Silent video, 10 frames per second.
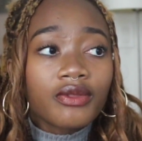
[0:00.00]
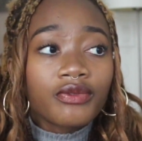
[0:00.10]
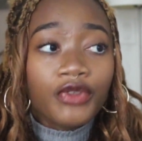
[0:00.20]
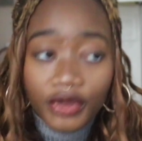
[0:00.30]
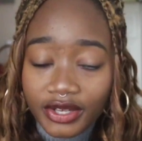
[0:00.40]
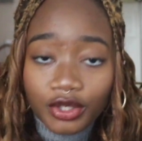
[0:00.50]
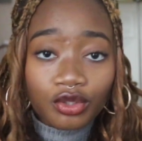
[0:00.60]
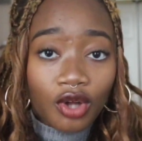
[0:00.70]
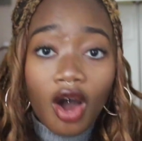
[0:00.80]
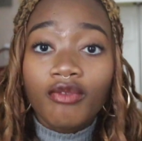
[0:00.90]
there's a
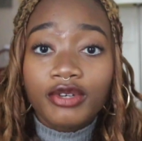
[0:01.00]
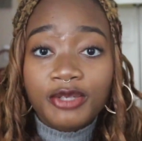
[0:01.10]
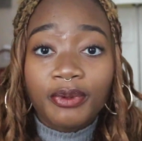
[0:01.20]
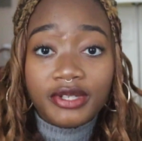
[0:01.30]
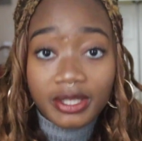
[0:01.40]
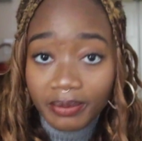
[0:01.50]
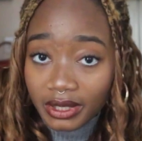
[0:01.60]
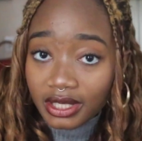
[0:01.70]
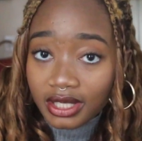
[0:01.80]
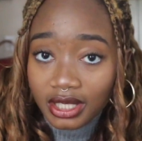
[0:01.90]
lot of
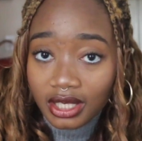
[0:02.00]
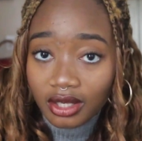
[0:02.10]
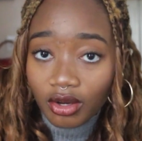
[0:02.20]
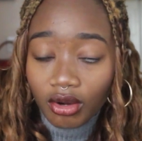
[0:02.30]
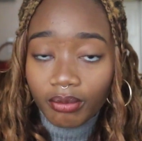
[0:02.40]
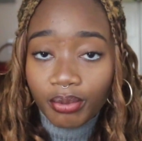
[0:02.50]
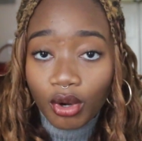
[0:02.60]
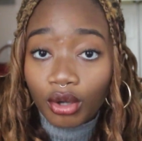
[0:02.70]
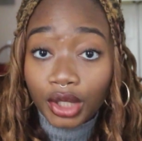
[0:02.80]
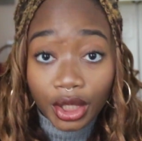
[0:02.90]
responsibility put
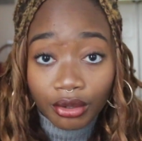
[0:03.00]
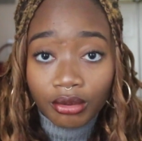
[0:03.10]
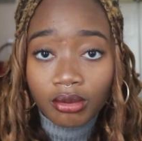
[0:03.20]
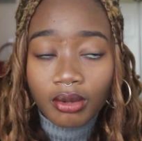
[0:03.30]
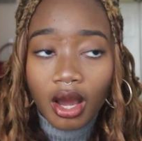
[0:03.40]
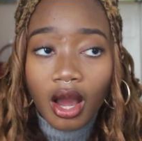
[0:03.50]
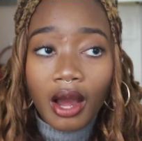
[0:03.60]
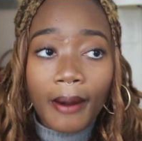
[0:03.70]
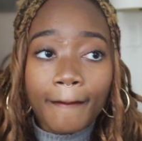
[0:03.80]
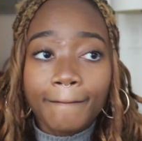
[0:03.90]
on you,
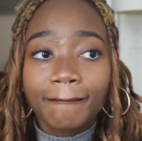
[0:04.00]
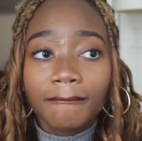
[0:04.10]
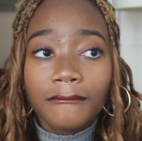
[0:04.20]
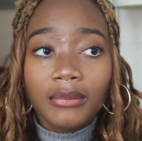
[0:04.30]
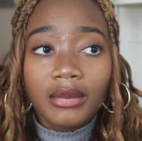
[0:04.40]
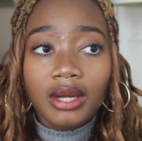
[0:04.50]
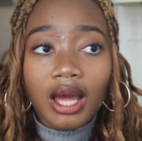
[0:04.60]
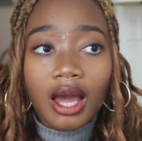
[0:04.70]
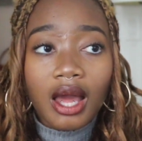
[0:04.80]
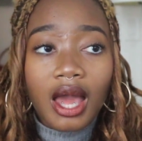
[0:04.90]
and
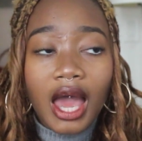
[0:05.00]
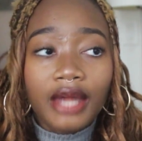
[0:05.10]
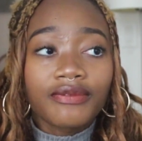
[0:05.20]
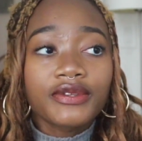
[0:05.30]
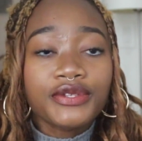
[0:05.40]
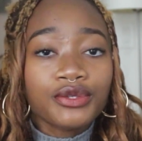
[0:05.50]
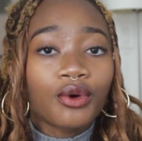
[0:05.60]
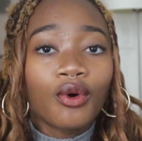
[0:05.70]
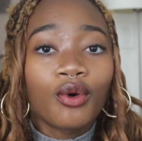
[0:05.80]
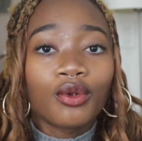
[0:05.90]
this is
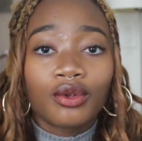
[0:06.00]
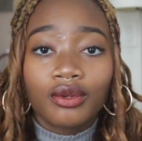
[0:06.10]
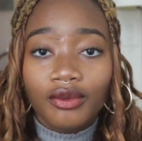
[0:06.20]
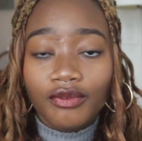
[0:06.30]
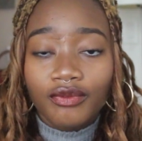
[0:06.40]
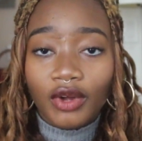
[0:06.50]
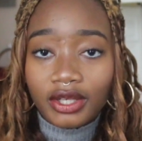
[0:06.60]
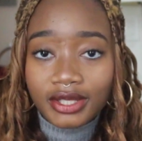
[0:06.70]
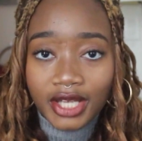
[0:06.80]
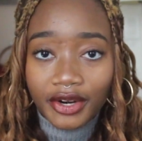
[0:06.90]
all
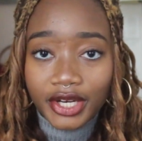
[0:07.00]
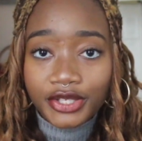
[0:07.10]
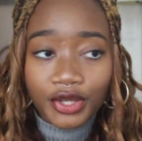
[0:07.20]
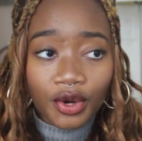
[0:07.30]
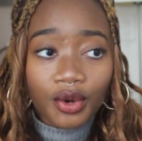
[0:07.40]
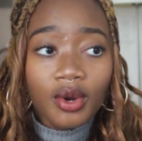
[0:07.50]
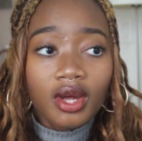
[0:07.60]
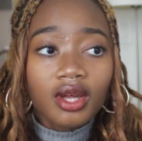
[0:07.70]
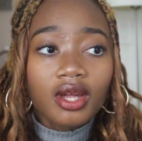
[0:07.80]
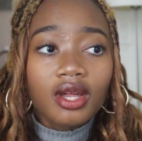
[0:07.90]
voluntary. So
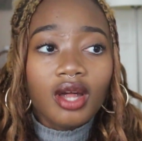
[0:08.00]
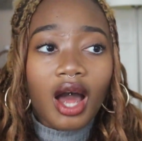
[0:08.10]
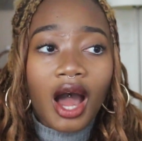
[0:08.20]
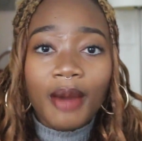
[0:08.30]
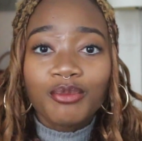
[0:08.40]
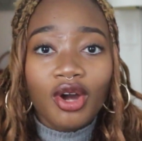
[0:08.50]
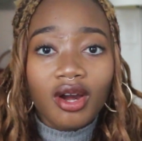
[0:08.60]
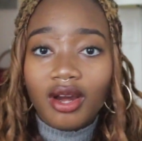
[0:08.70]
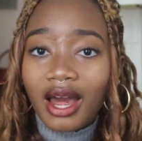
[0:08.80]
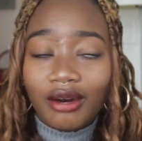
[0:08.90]
I'm
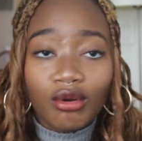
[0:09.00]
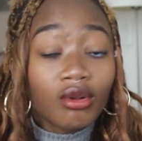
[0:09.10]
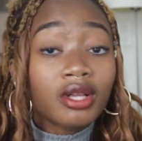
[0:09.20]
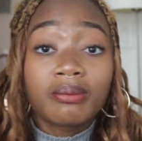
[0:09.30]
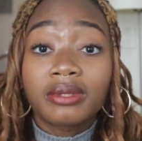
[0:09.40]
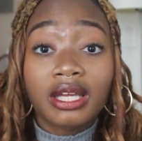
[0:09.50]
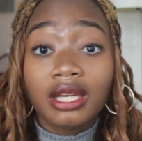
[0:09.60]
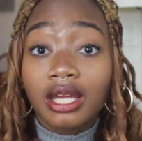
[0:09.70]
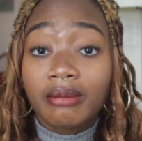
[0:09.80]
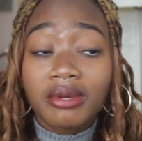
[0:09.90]
not at all
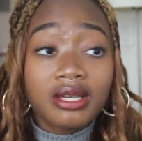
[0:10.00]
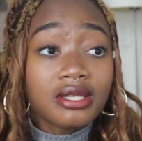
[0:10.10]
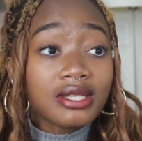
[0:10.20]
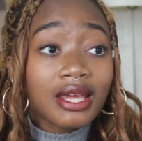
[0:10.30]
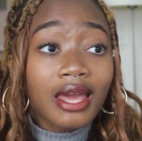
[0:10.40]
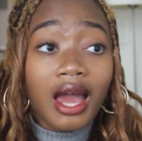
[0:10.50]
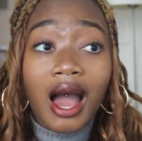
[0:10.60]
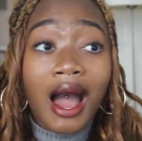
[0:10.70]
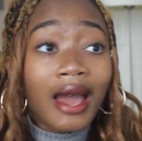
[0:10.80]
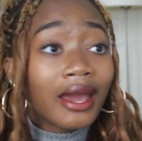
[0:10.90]
complaining, because
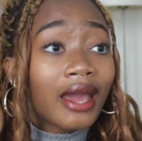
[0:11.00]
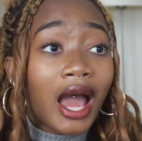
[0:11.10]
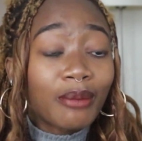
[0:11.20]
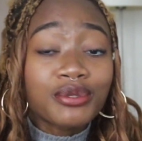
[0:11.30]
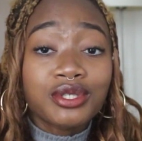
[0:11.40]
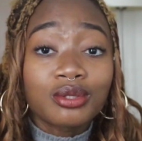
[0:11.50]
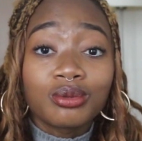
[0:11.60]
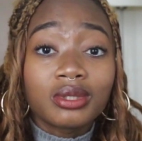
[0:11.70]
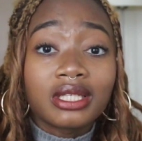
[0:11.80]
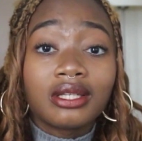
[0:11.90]
I
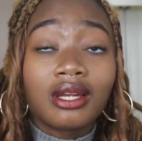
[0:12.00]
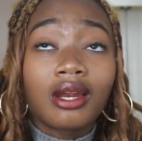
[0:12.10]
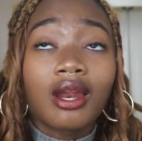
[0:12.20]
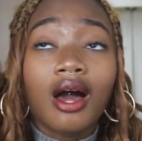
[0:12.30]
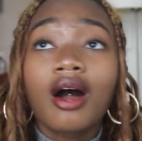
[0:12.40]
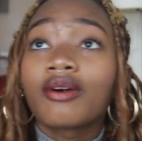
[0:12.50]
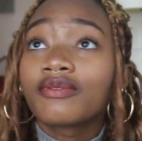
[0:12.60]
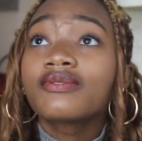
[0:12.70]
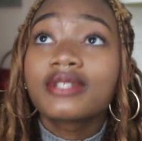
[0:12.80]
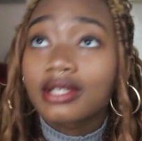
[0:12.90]
absolutely
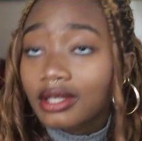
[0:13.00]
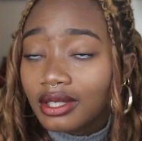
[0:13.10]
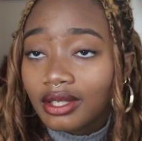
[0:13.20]
loved